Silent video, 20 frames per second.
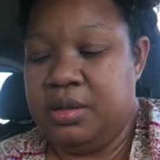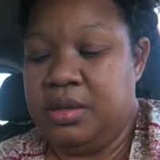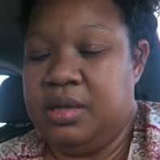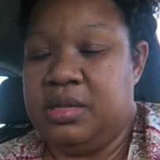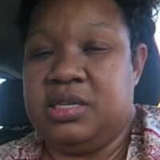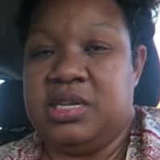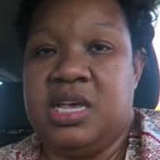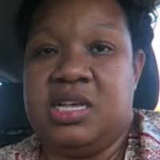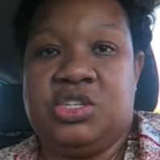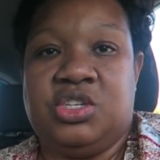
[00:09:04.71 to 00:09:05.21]

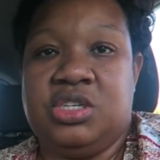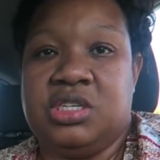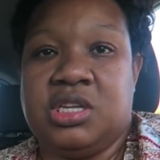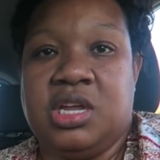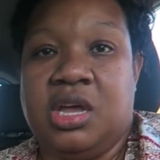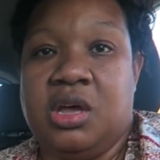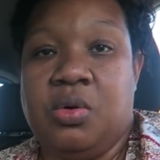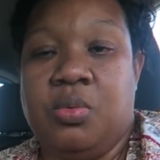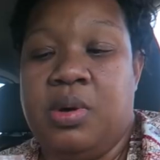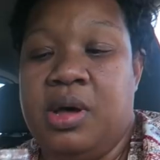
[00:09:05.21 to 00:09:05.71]
It tastes
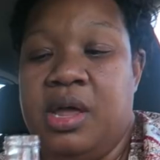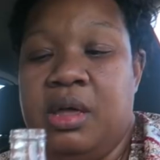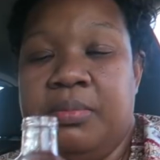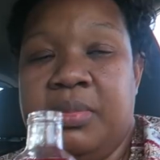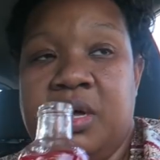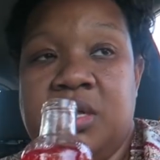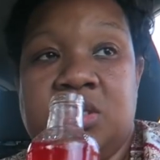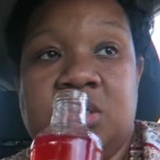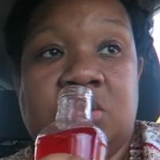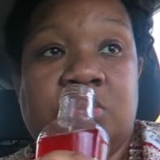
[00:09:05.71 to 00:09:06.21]
just like
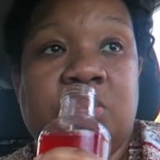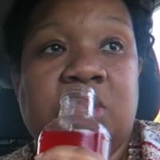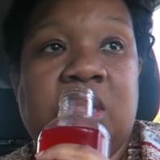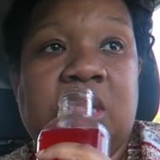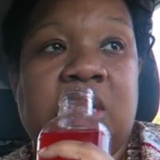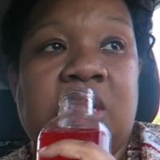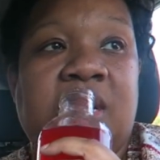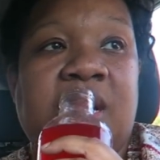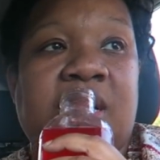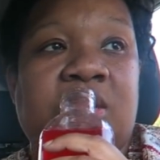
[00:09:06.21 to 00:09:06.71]
Hawaiian Punch. It's
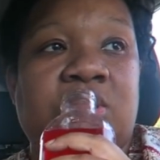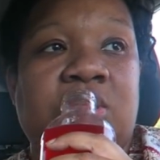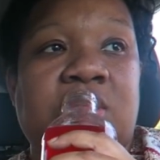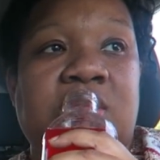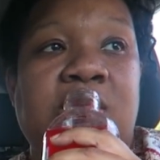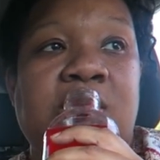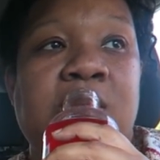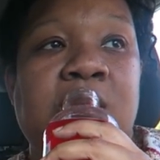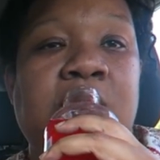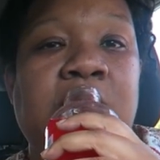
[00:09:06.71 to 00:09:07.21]
really good,
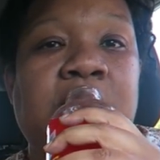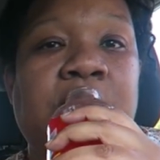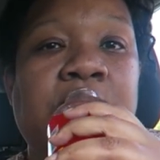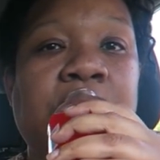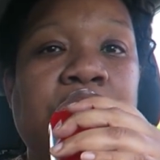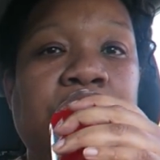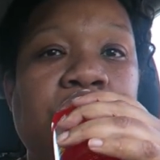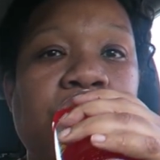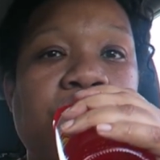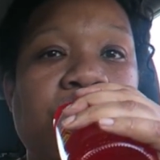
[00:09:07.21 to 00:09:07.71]
actually.
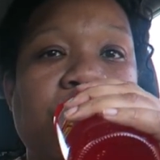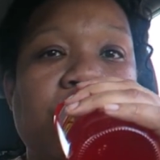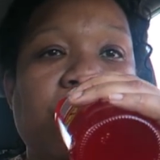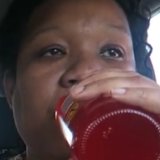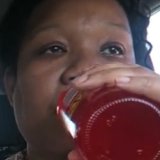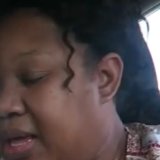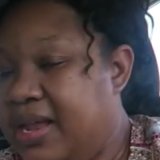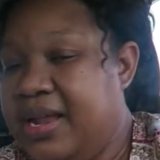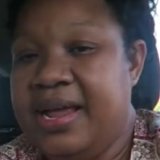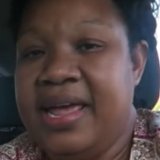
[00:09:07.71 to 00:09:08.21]

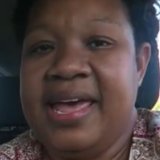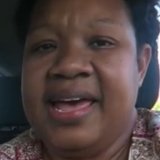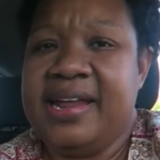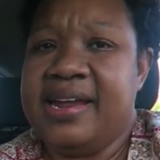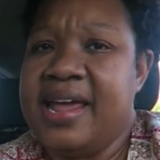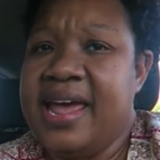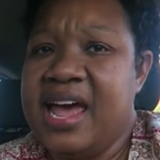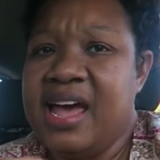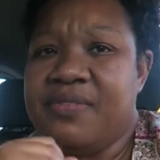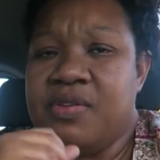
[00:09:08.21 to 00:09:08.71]
And I
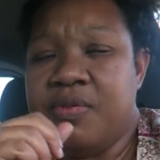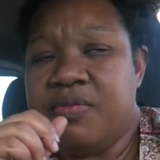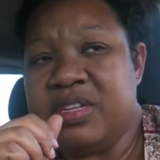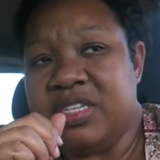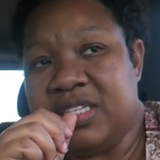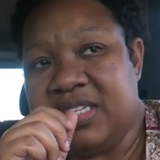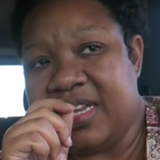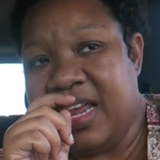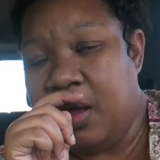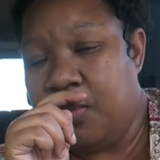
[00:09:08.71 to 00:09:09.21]
had half of
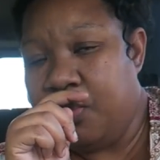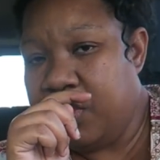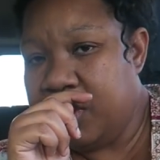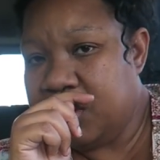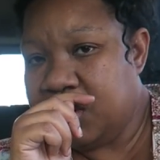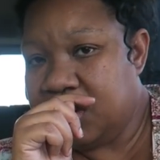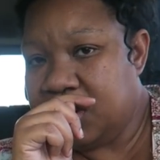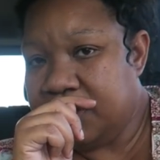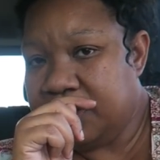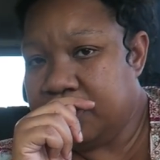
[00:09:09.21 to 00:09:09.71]
a
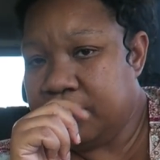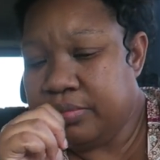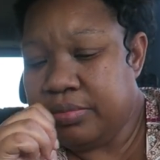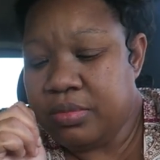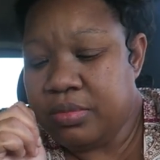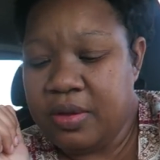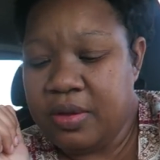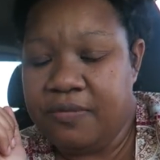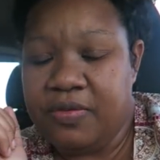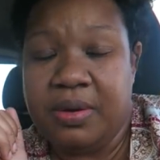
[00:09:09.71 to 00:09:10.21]
sandwich
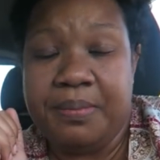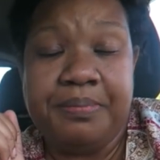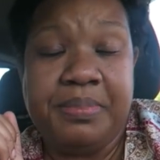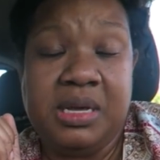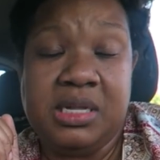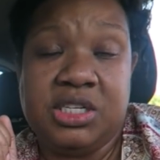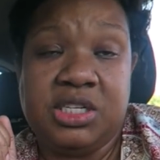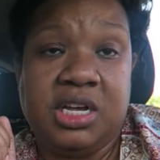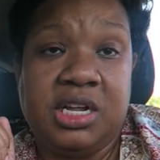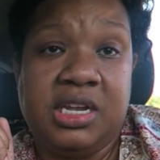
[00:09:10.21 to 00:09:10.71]
from
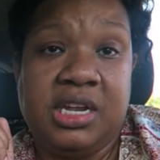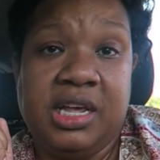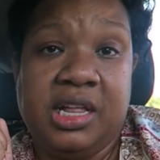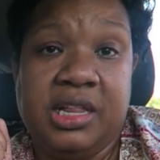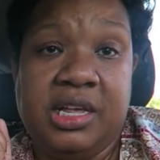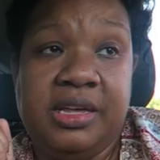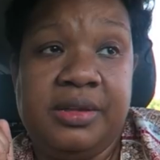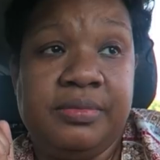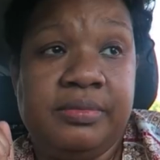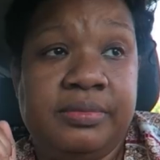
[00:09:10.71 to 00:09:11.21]
Beach Hut
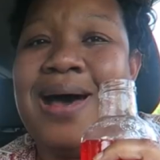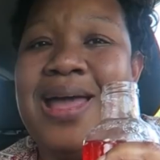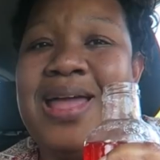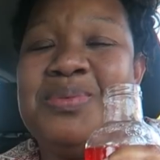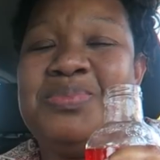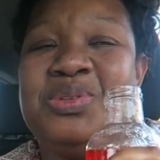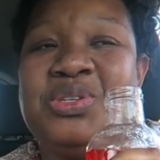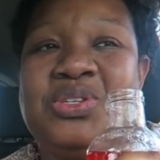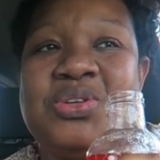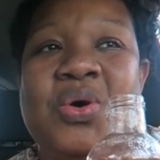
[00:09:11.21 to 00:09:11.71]
Deli. I
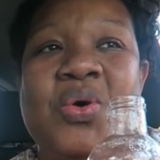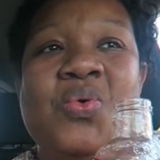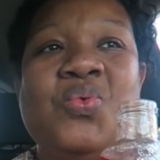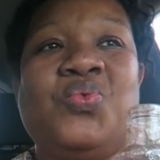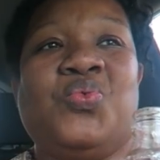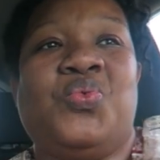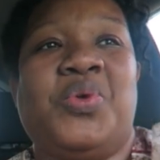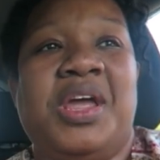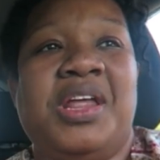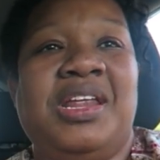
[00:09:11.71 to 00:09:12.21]
am
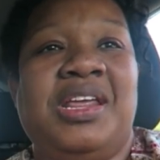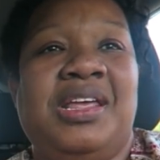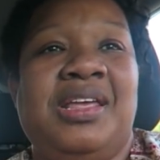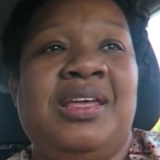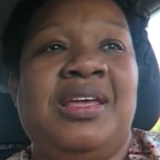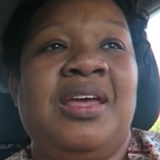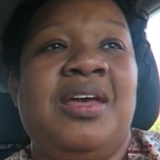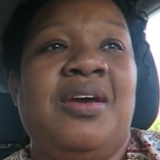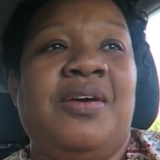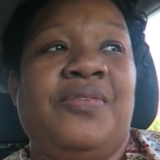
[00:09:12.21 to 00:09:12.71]
so
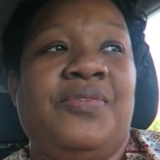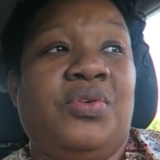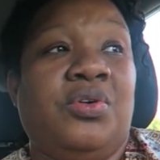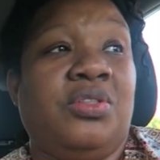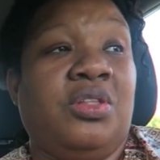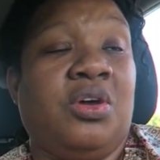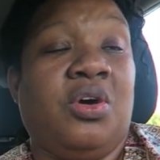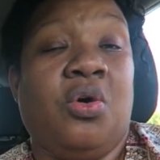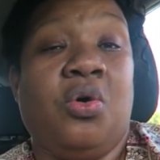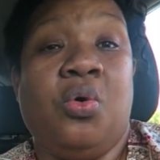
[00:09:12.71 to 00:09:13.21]
ready
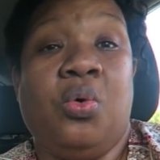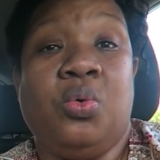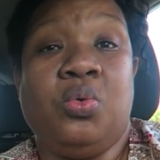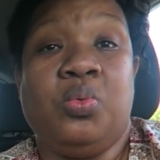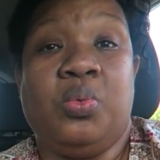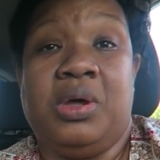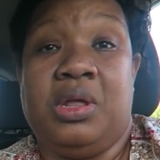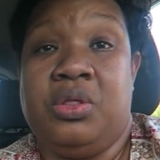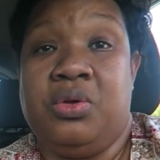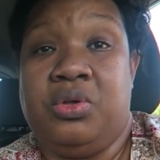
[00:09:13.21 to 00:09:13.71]
for the
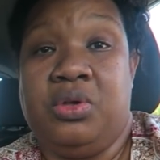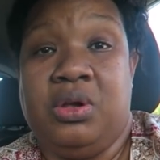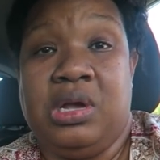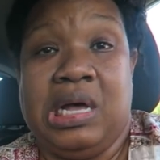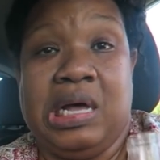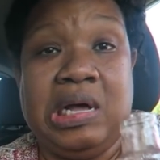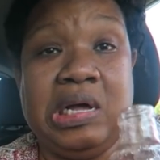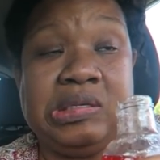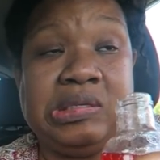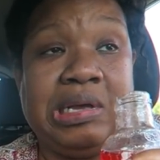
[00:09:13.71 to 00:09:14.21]
cold weather, you
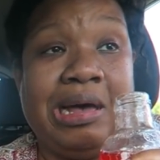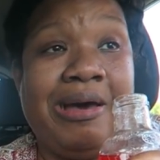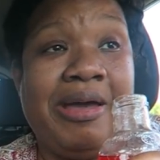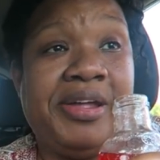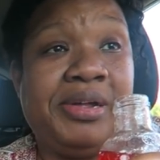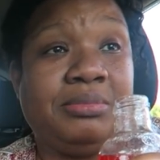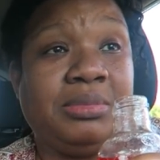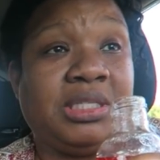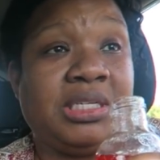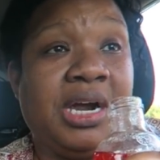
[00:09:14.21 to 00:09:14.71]
guys.
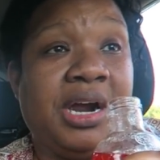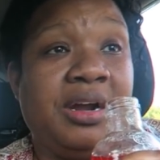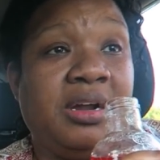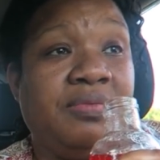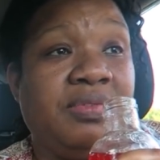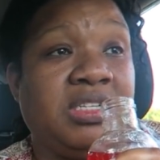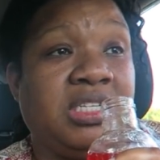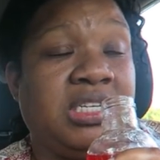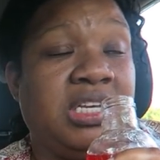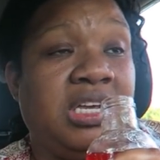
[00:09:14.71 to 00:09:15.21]
I am
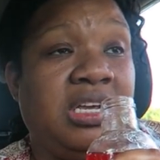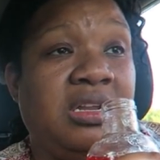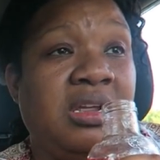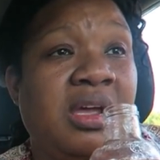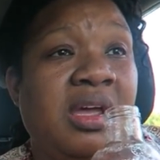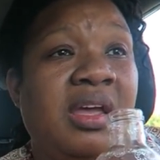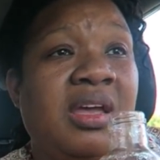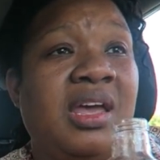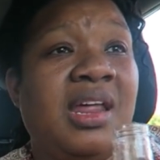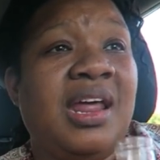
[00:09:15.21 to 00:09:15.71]
tired of this heat.
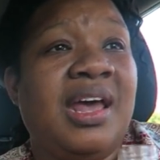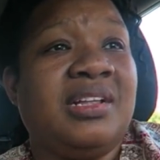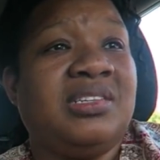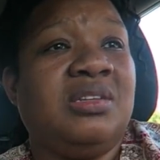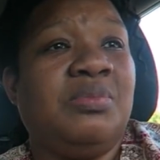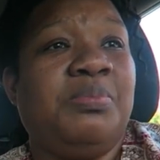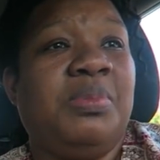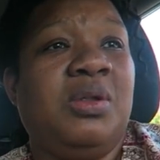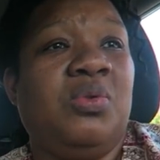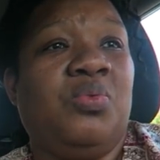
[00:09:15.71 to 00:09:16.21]
It
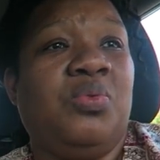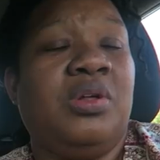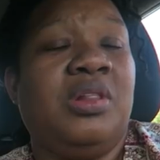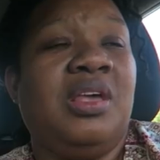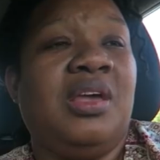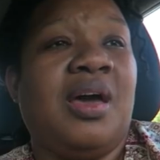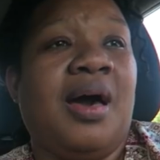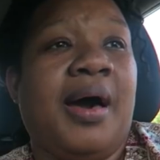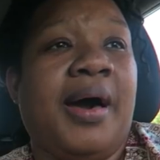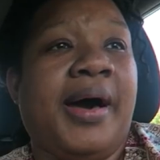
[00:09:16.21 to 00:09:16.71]
hasn't been
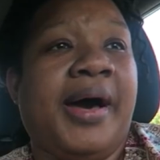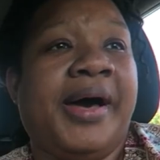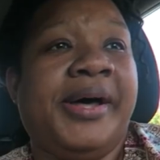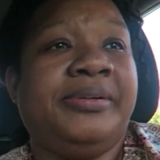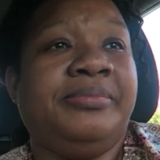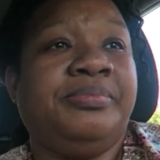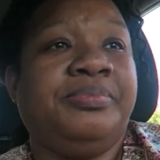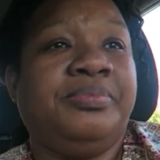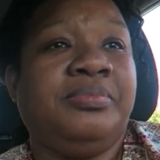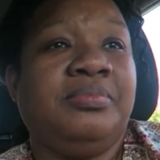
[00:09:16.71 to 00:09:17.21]
really
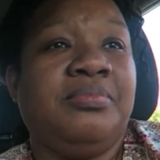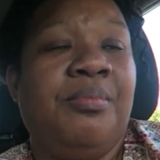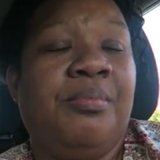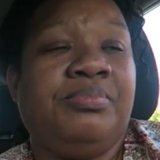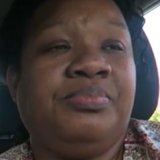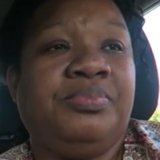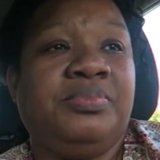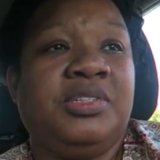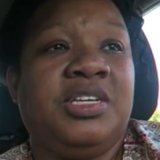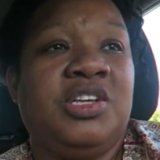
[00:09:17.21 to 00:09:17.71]
hot.
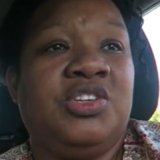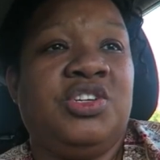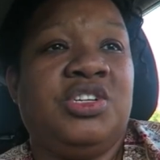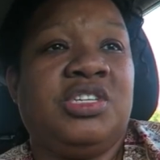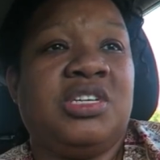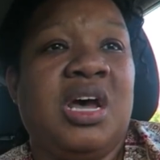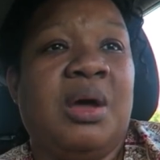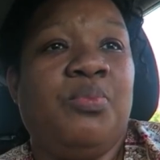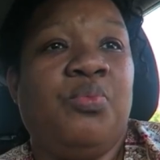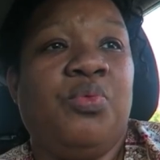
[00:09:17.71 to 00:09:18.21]
It's
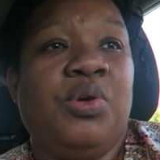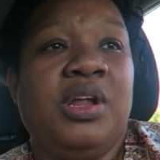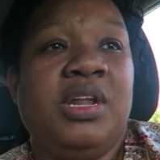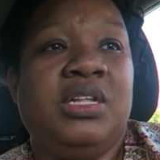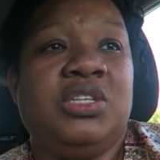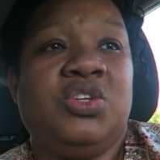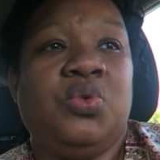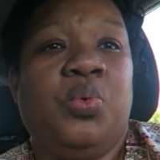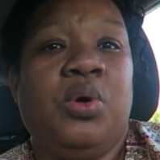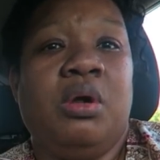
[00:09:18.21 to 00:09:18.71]
just, I'm
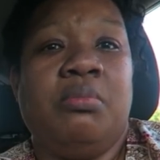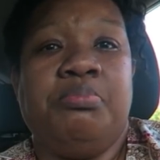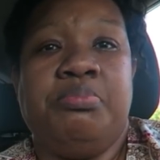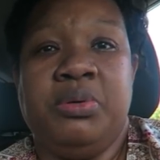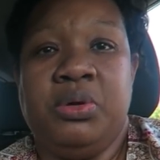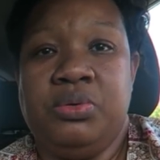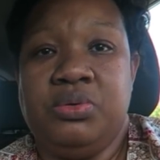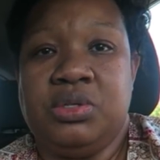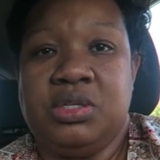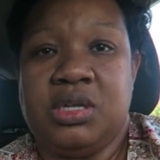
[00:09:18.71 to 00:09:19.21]
ready to wear
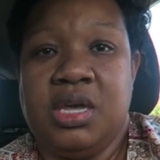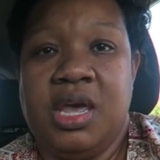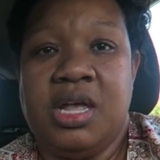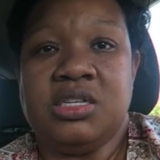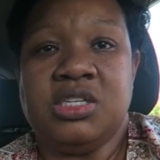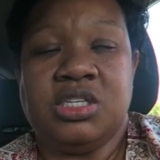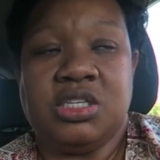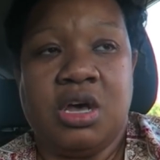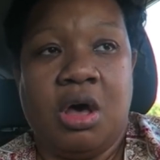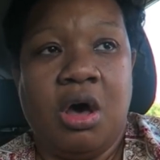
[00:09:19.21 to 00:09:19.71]
boots
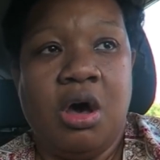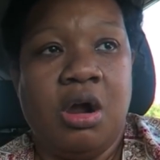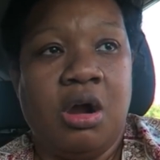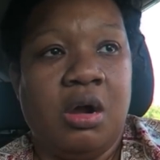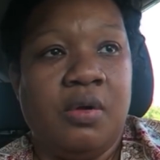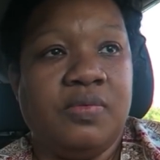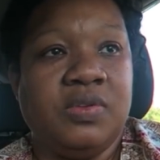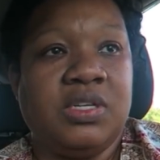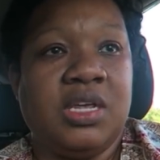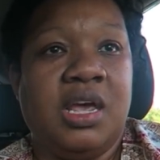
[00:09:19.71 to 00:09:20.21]
and
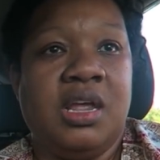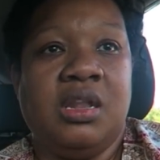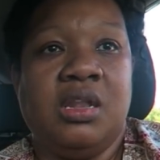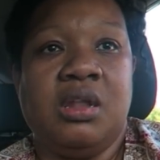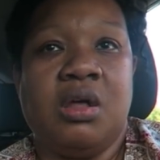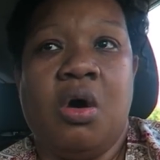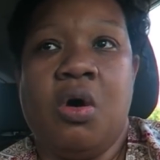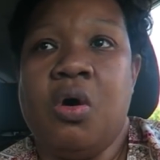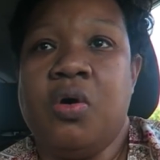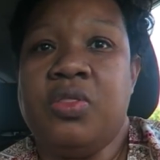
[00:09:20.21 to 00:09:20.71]
scarves
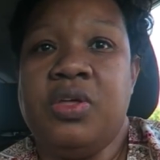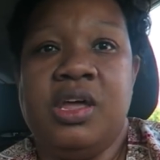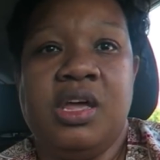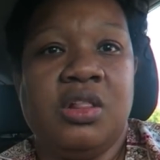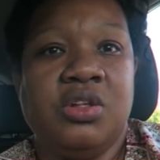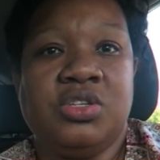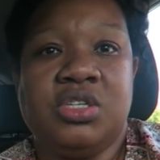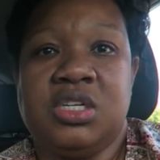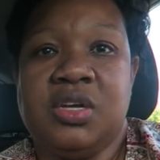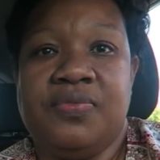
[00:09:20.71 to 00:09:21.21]
and all the
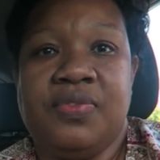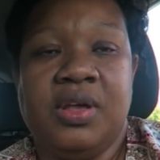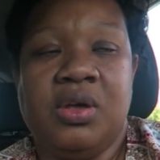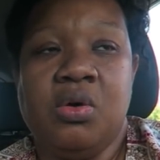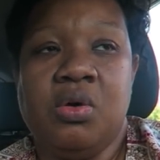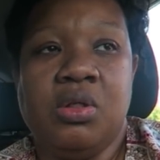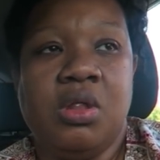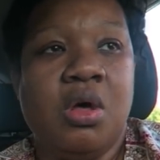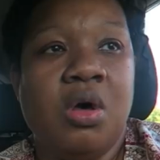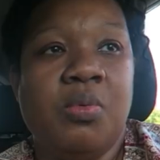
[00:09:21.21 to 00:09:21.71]
other stuff that
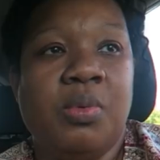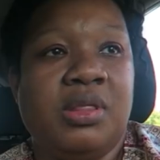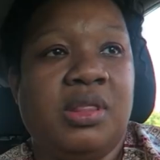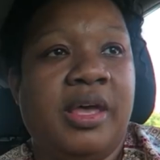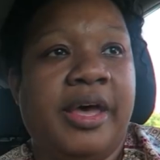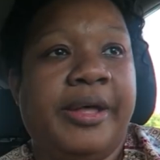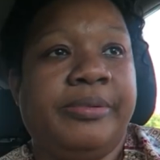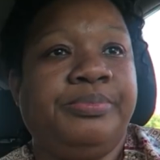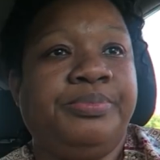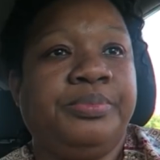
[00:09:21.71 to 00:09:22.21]
go along with
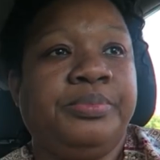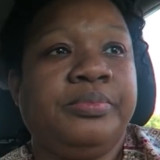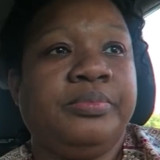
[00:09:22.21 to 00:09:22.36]
that.